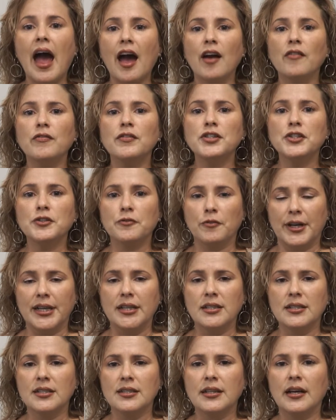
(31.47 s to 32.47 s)
average
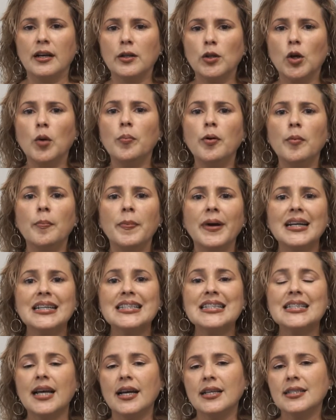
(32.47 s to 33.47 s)
rates that global
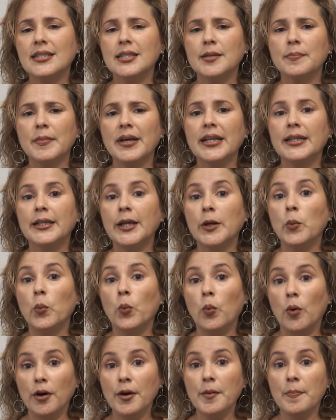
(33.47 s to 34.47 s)
banks estimate they
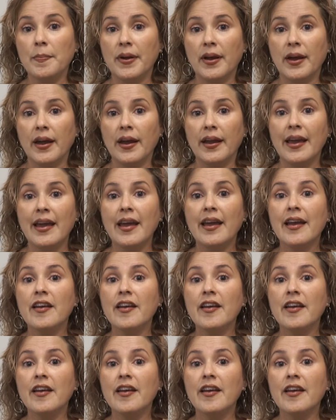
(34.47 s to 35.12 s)
would pay